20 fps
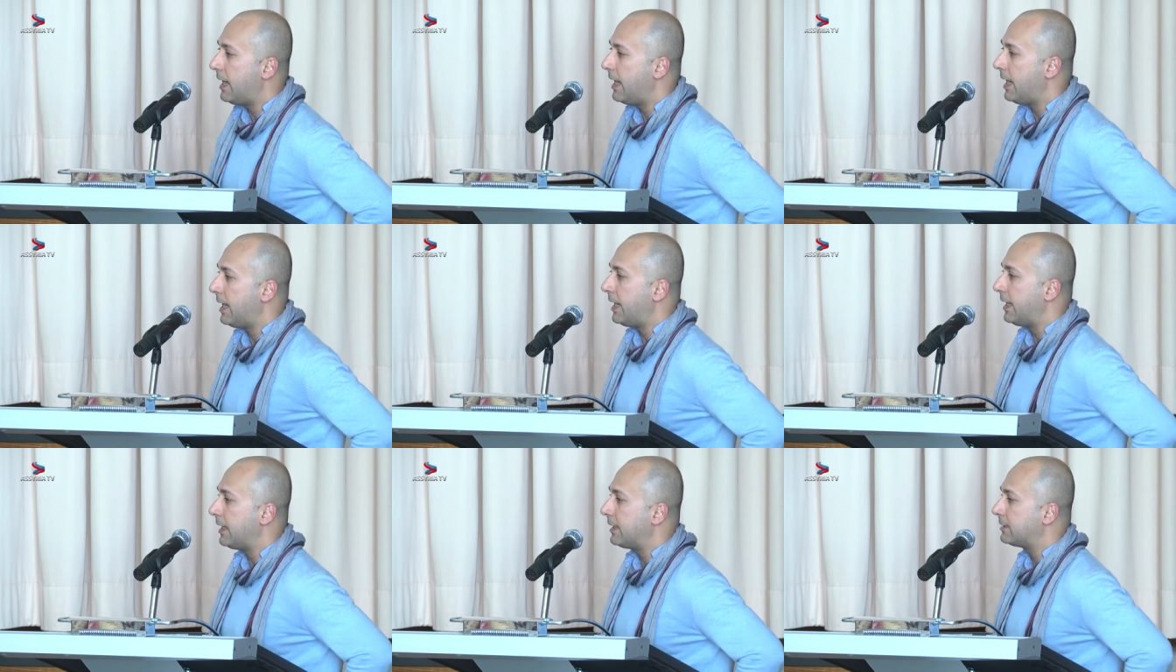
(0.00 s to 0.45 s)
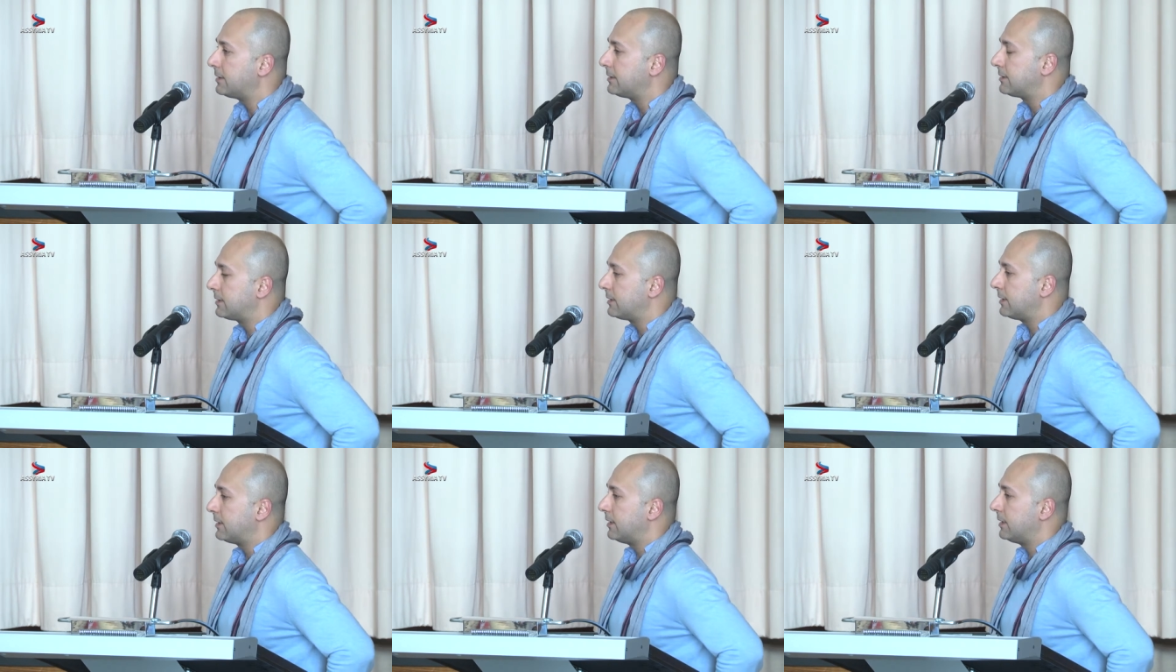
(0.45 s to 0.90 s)

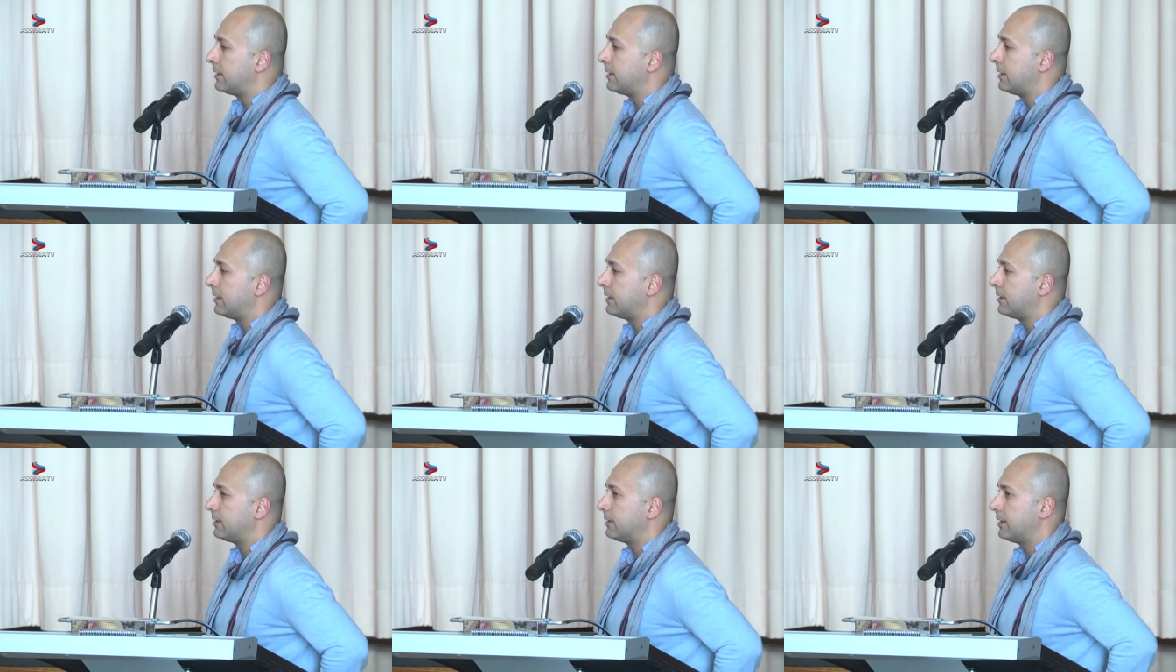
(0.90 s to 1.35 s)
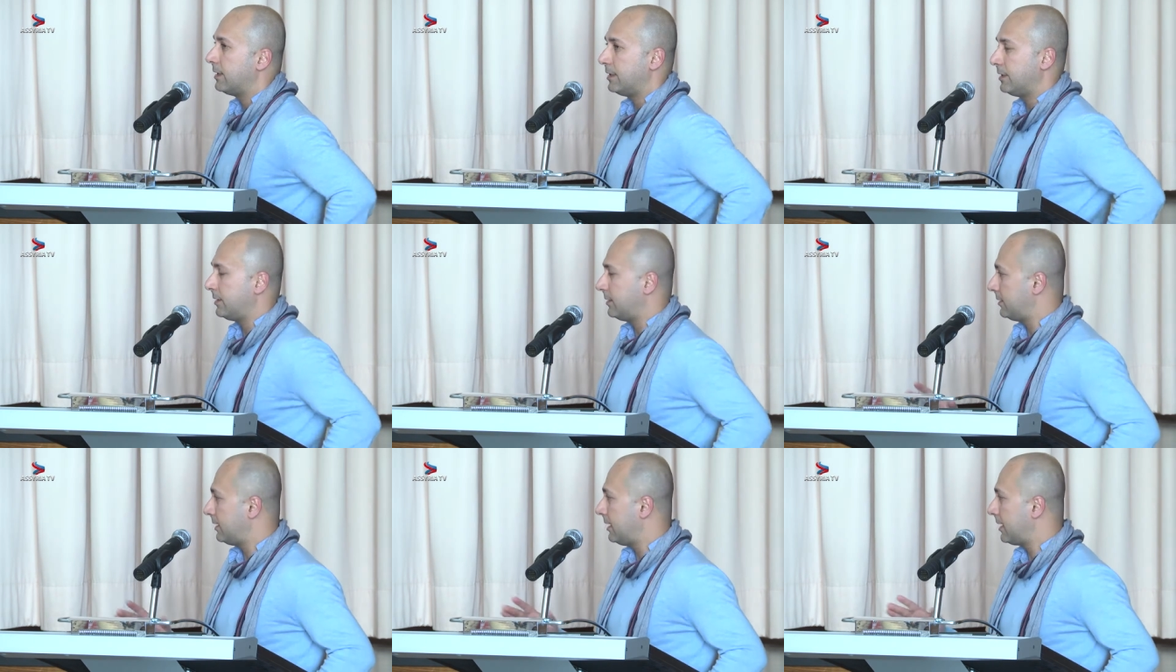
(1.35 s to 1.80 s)
And I
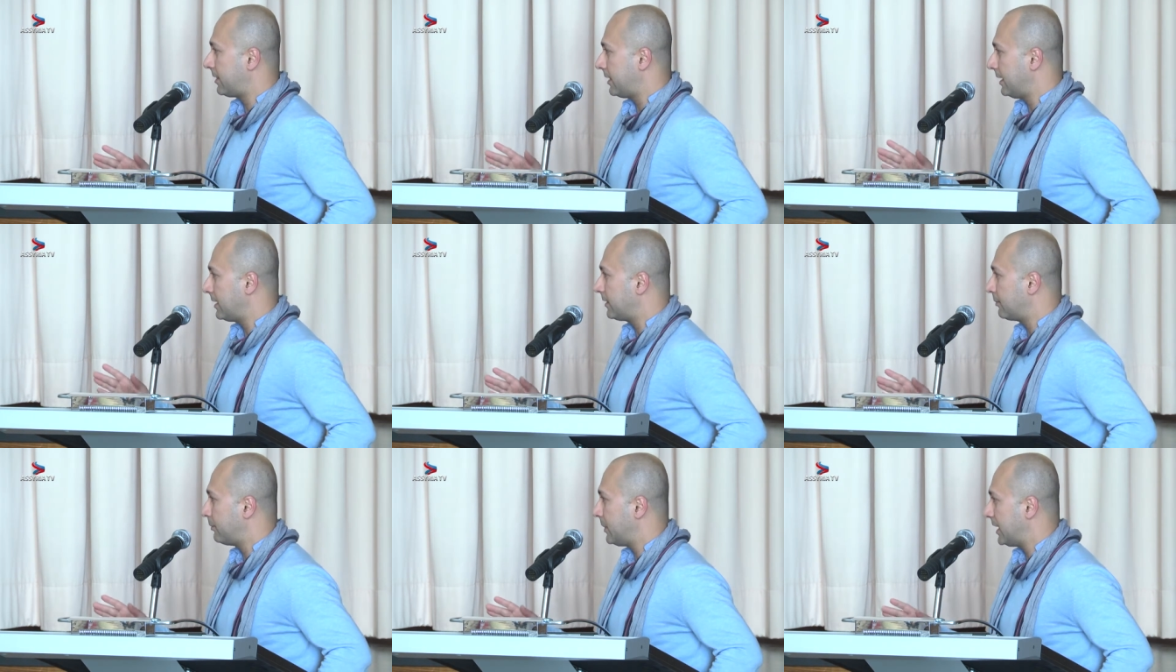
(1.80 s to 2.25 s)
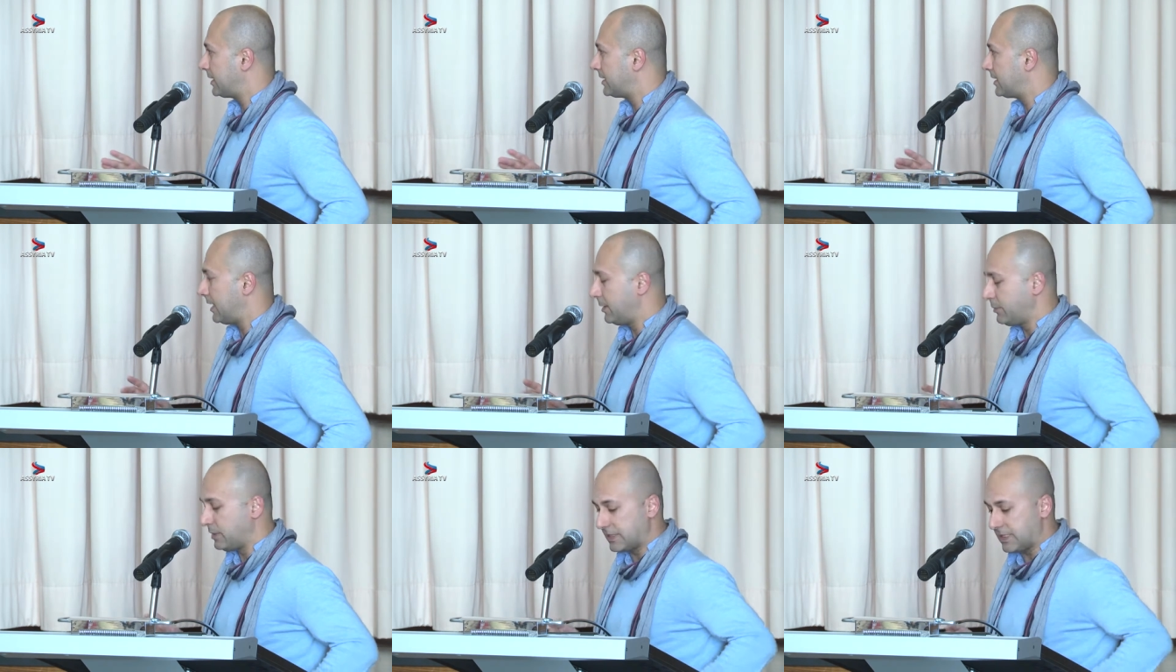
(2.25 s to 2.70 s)
think my
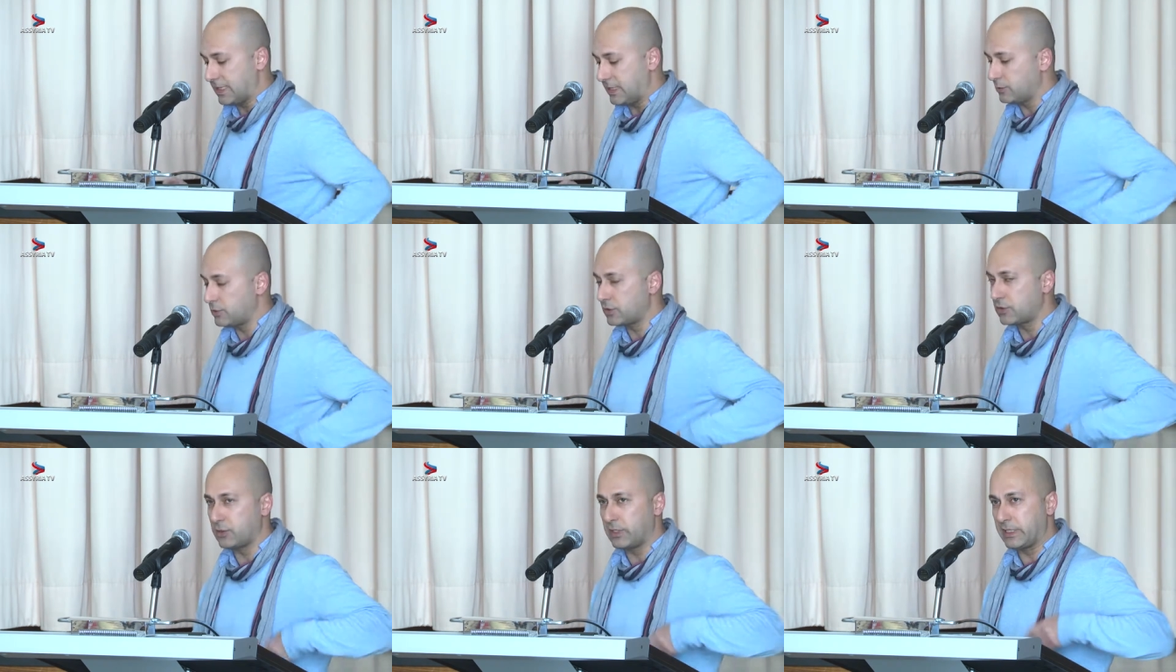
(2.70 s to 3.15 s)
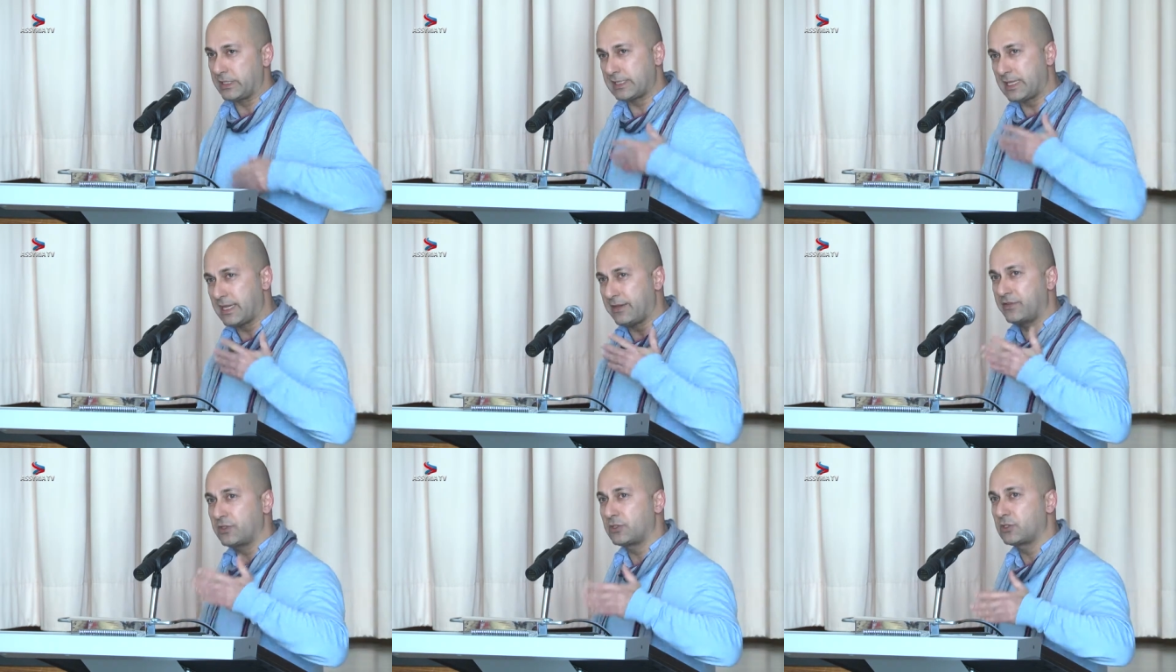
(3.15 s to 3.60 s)
time is out, so
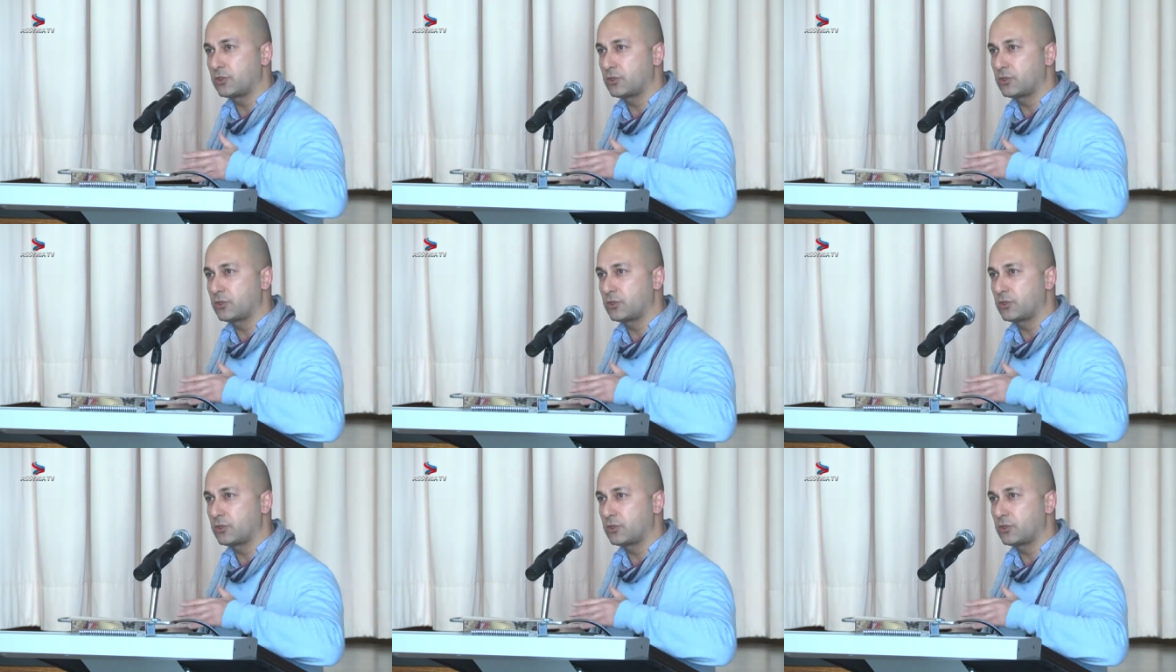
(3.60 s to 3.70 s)
let's have